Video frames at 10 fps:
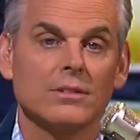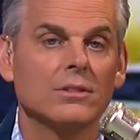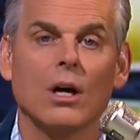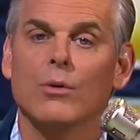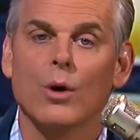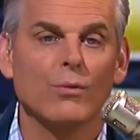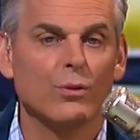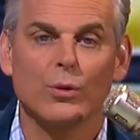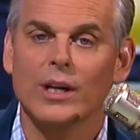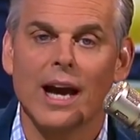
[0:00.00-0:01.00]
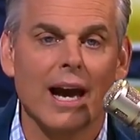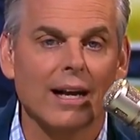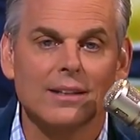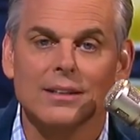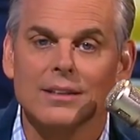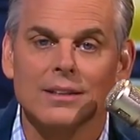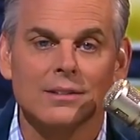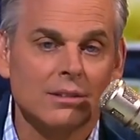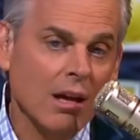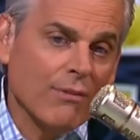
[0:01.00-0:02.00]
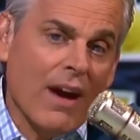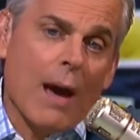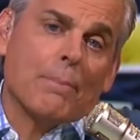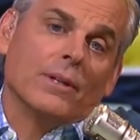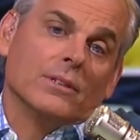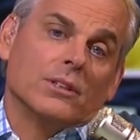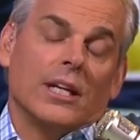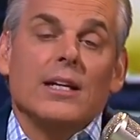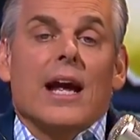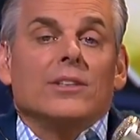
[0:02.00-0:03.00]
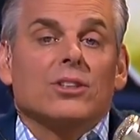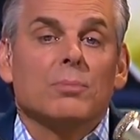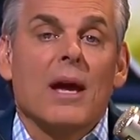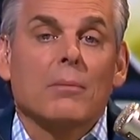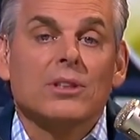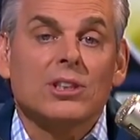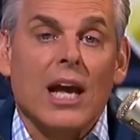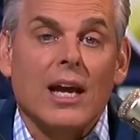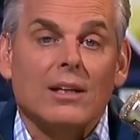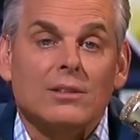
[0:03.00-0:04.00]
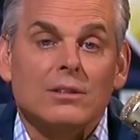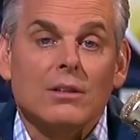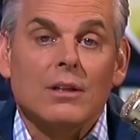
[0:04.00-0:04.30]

Don't overreact. Stuff happens. Teenagers make mistakes.